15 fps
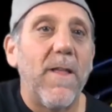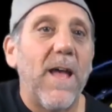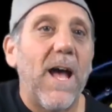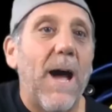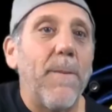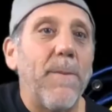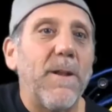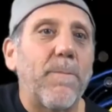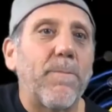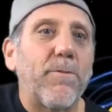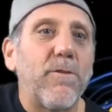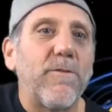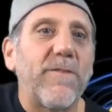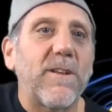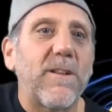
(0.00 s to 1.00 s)
I'm going to
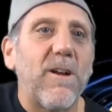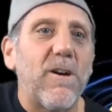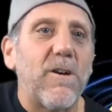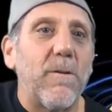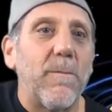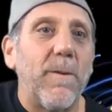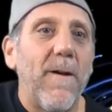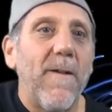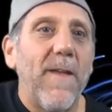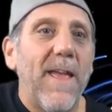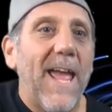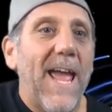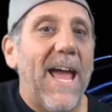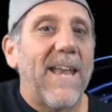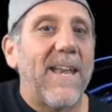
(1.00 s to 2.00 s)
prove the globe."
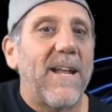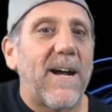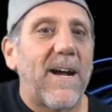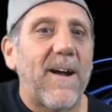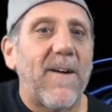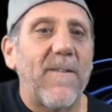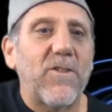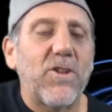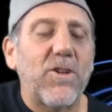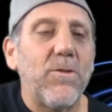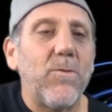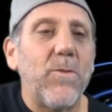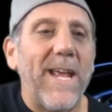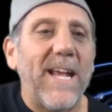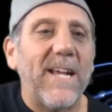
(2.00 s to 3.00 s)
And 2
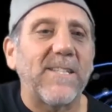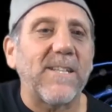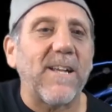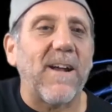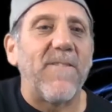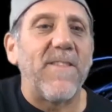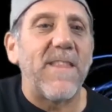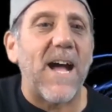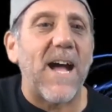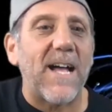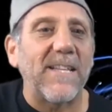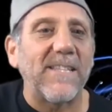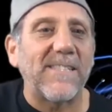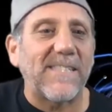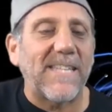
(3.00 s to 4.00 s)
weeks of
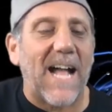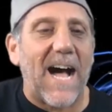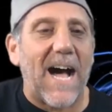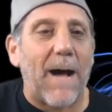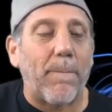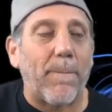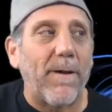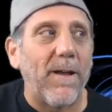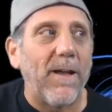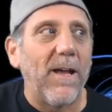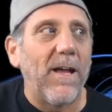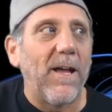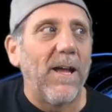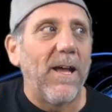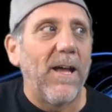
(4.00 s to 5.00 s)
nonstop,
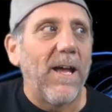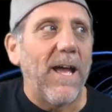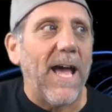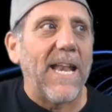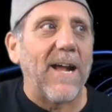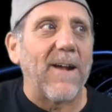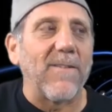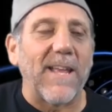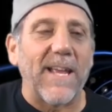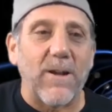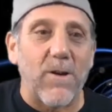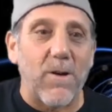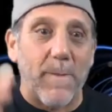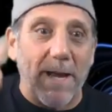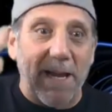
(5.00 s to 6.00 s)
and I'm like,
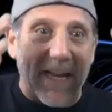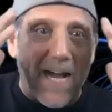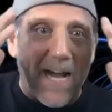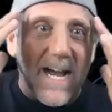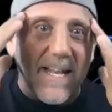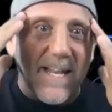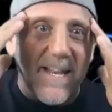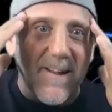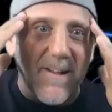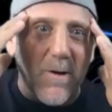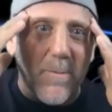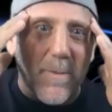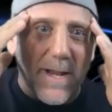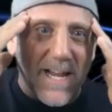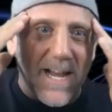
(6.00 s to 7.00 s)
"Oh my god,
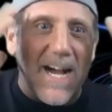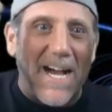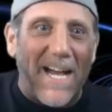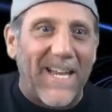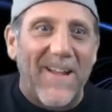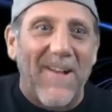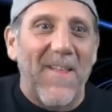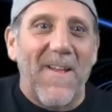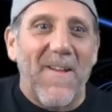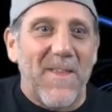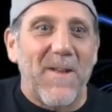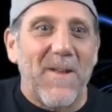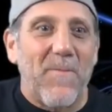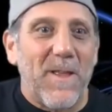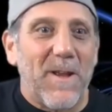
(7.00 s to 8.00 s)

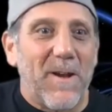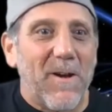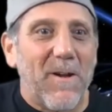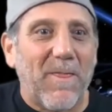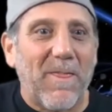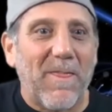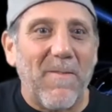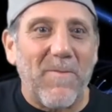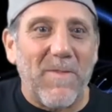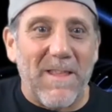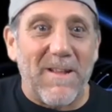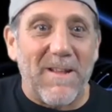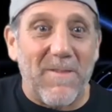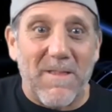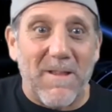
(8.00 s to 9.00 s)
the
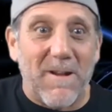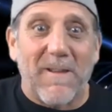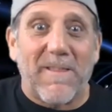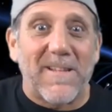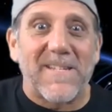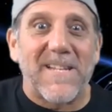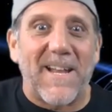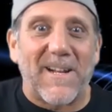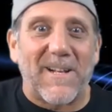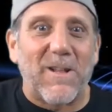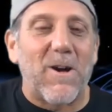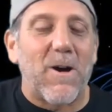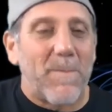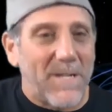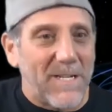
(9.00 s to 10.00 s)
Earth is not a
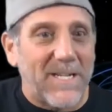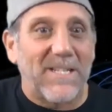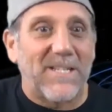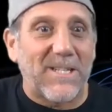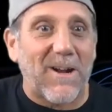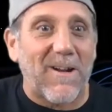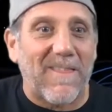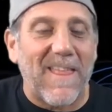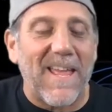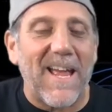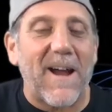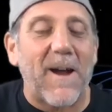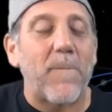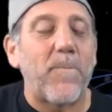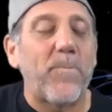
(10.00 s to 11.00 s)
globe." But you could start
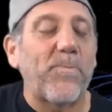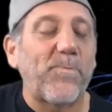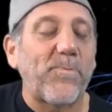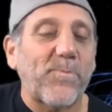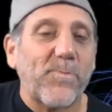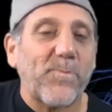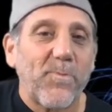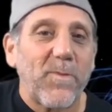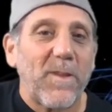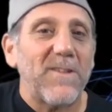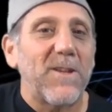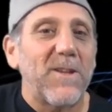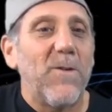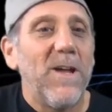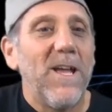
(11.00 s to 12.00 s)
there.
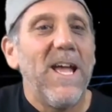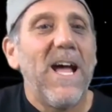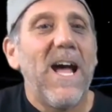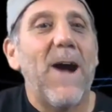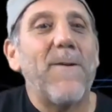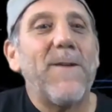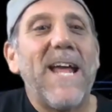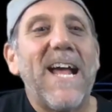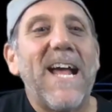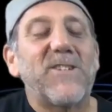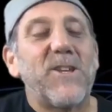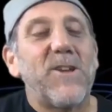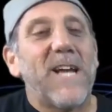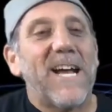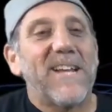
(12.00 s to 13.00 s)
So I'm going to
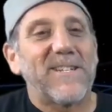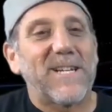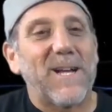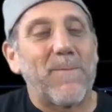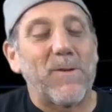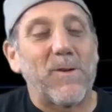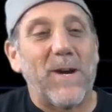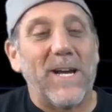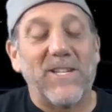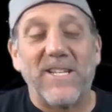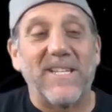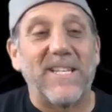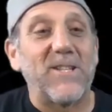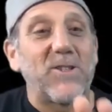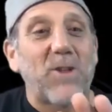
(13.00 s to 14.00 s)
ask you guys a couple
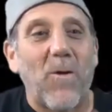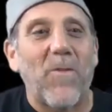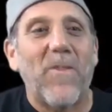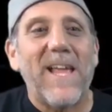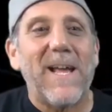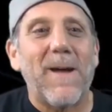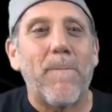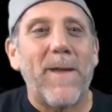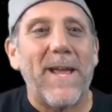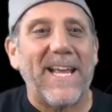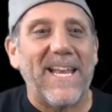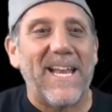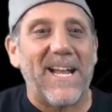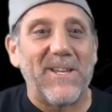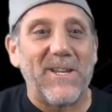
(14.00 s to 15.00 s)
questions, and don't think I'm
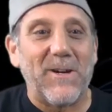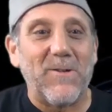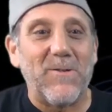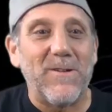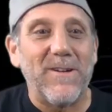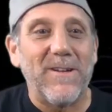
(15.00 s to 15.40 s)
picking on you.